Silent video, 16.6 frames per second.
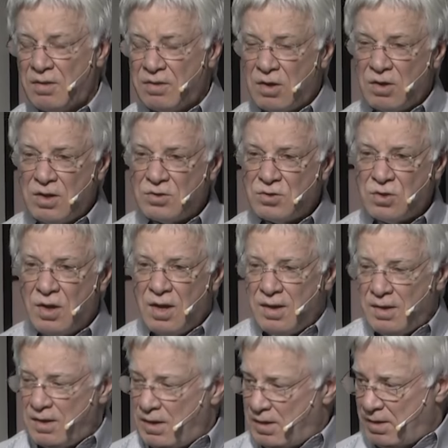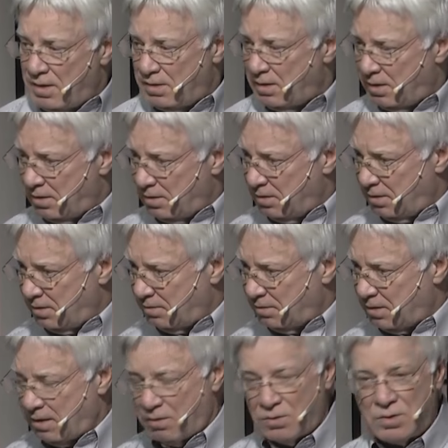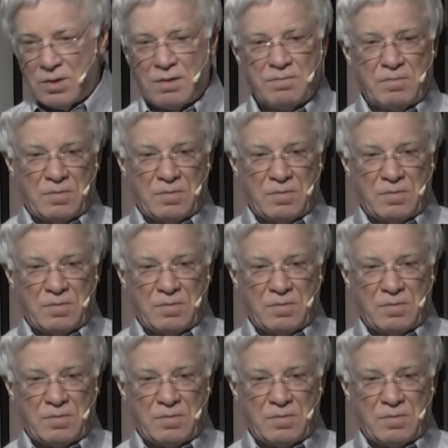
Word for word: There is, uh, uh, I, was,